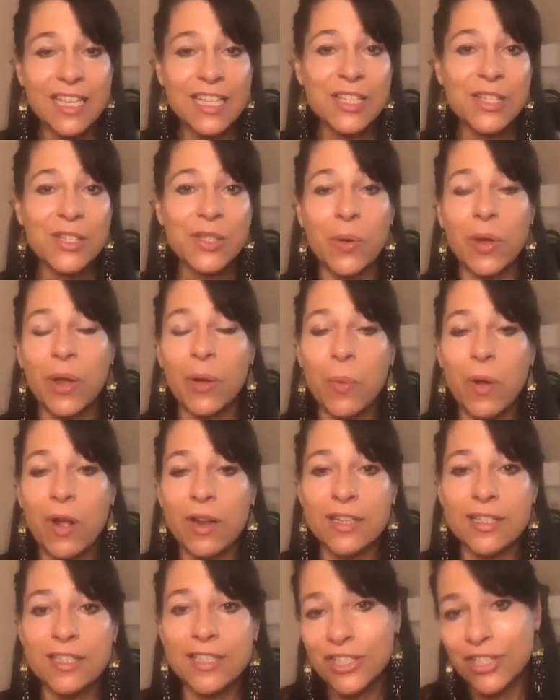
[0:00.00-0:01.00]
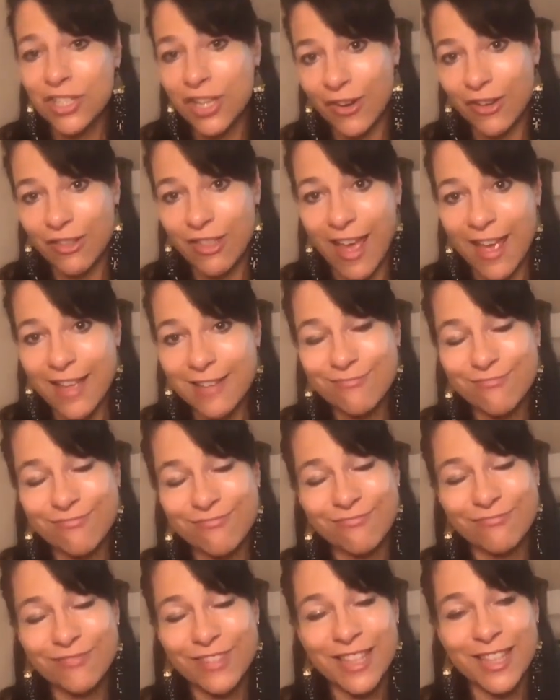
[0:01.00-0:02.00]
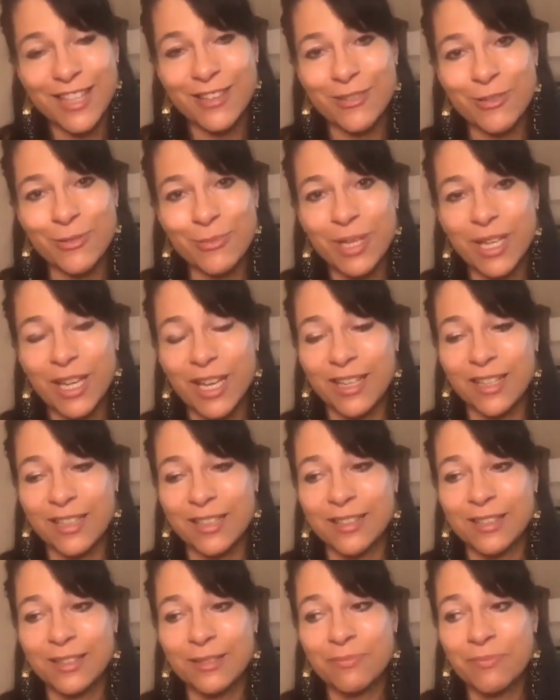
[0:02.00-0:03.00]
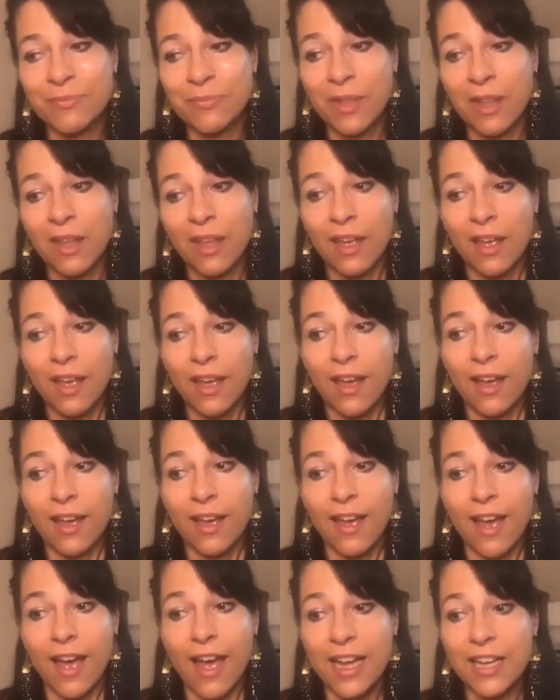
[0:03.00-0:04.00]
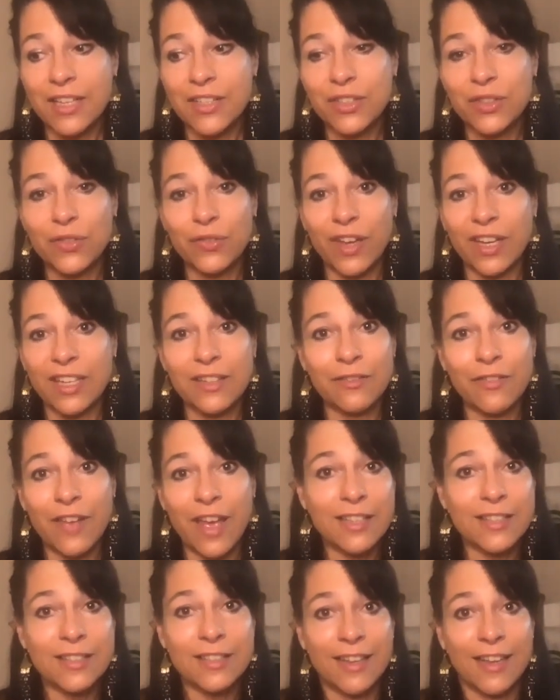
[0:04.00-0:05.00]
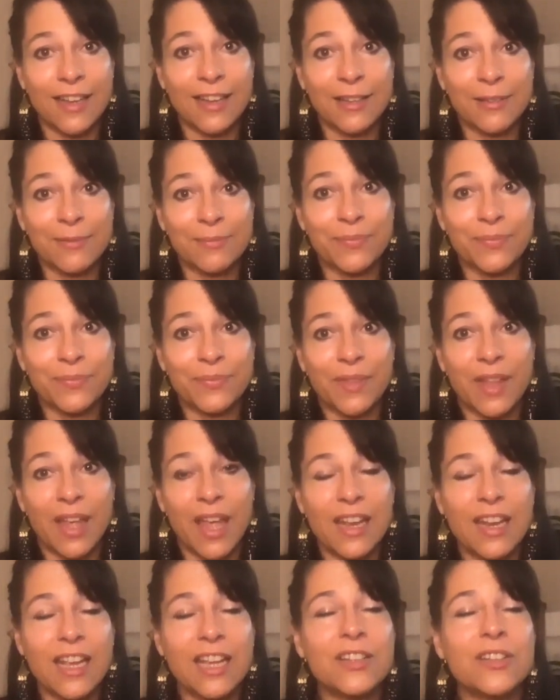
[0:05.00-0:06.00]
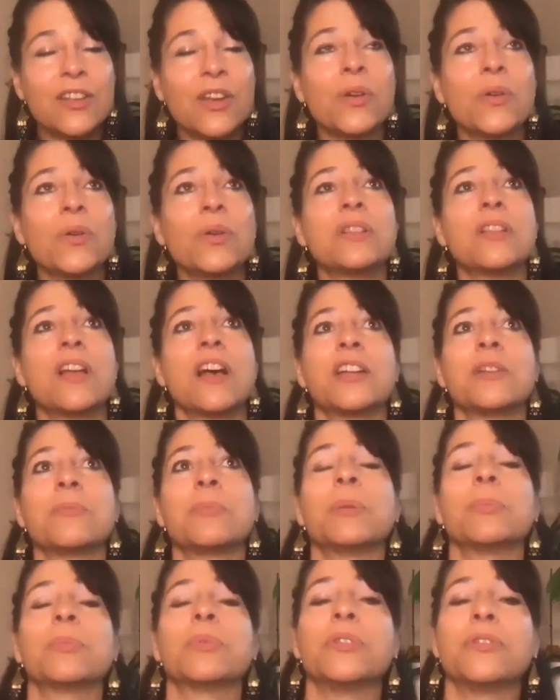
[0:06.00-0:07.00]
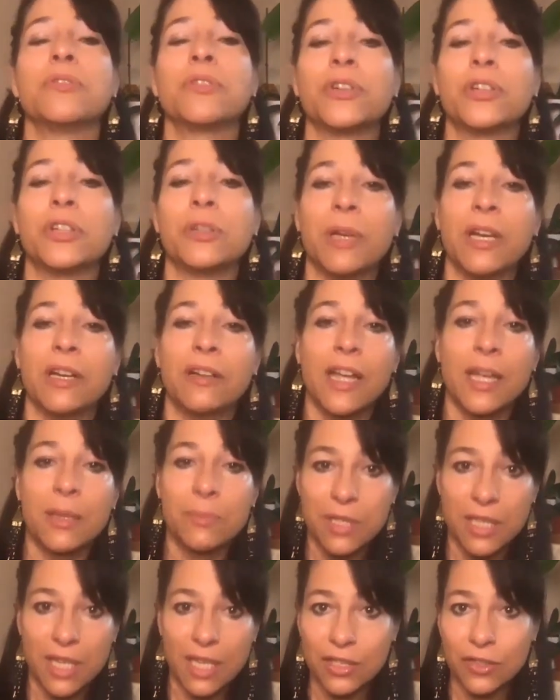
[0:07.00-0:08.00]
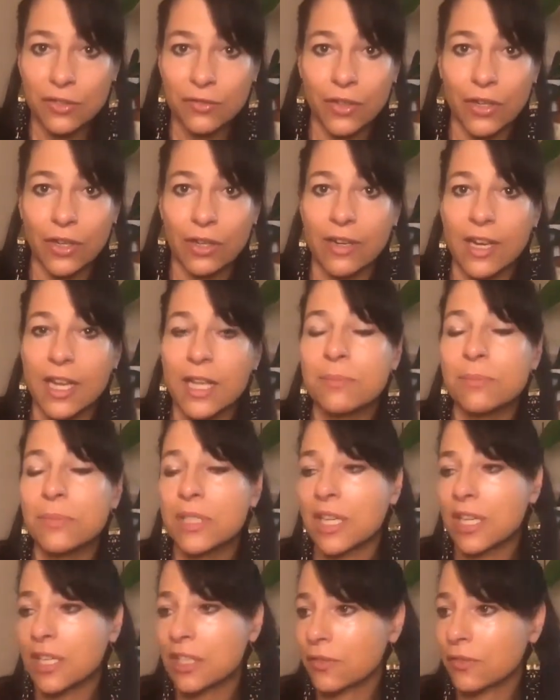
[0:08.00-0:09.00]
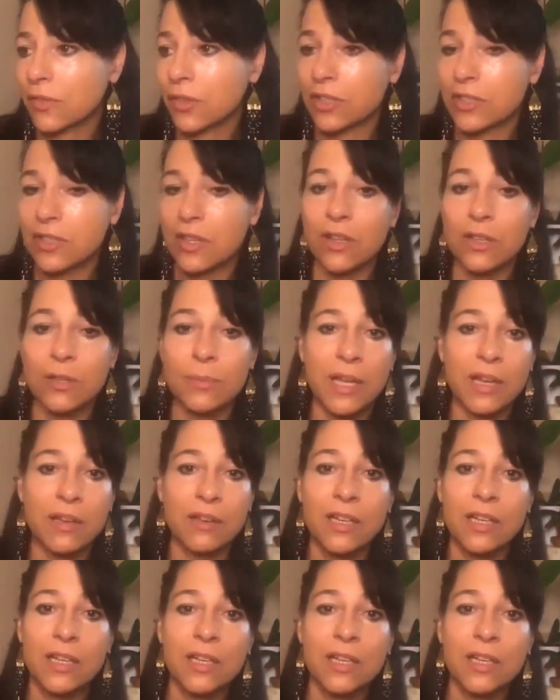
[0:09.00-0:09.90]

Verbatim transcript: So I wanted to share that with you because I just find it fascinating. And I know a lot of people have heard about MTHFR. MTHFR, it's all about